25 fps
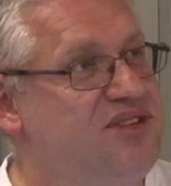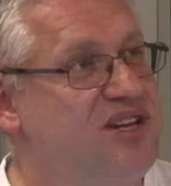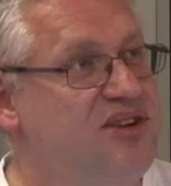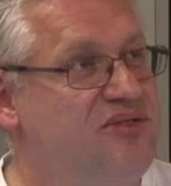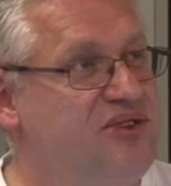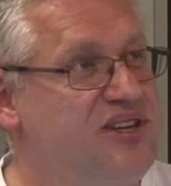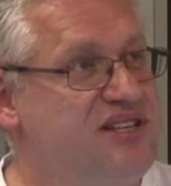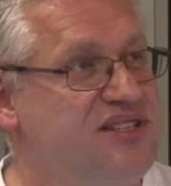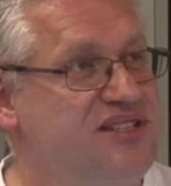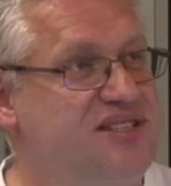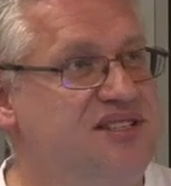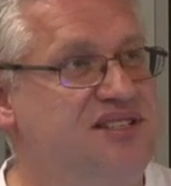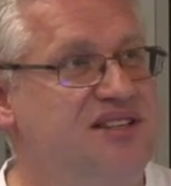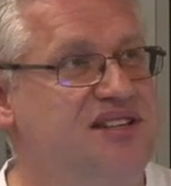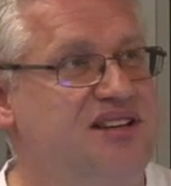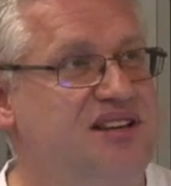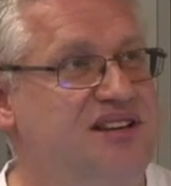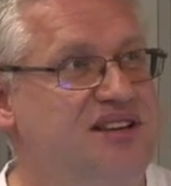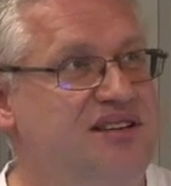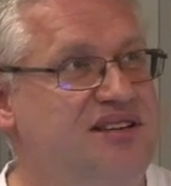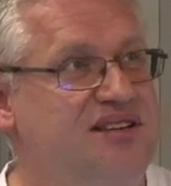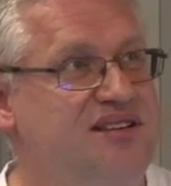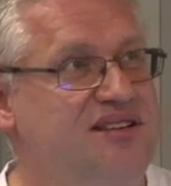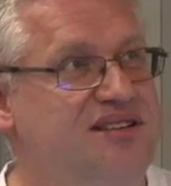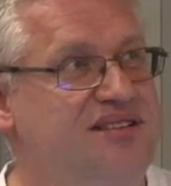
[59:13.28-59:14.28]
there is
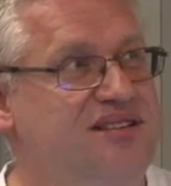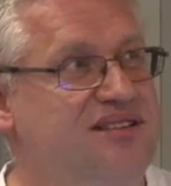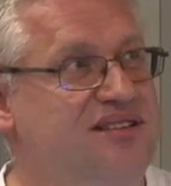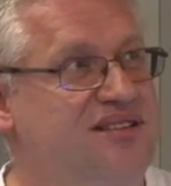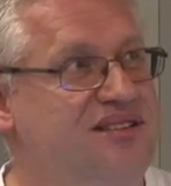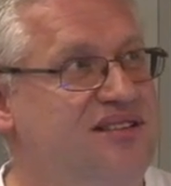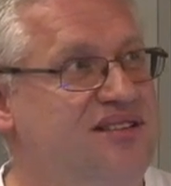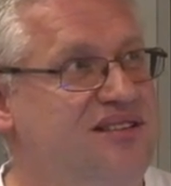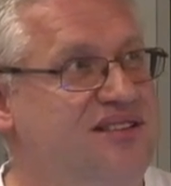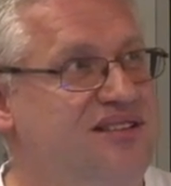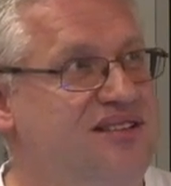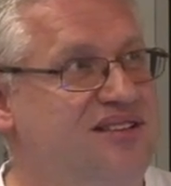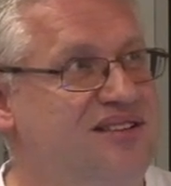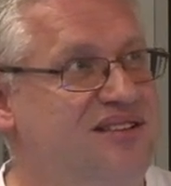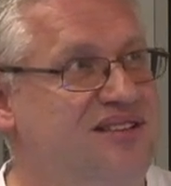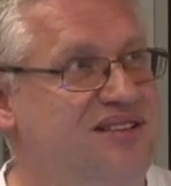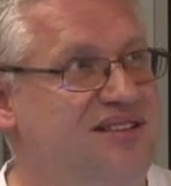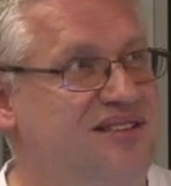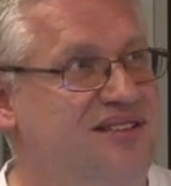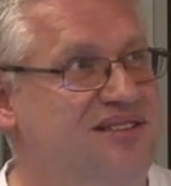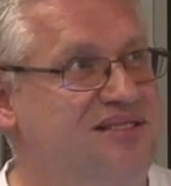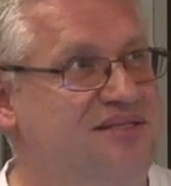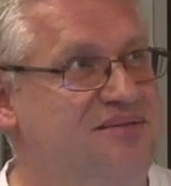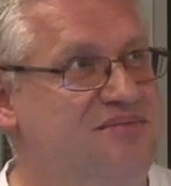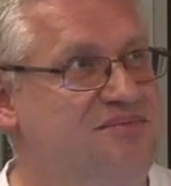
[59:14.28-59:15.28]
a,
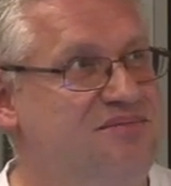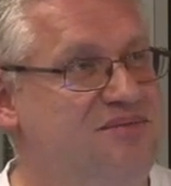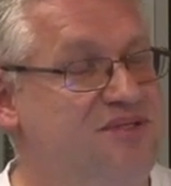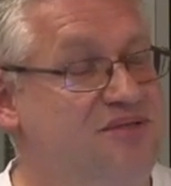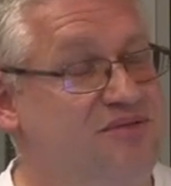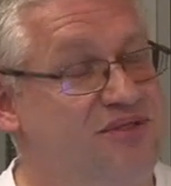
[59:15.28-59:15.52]
a,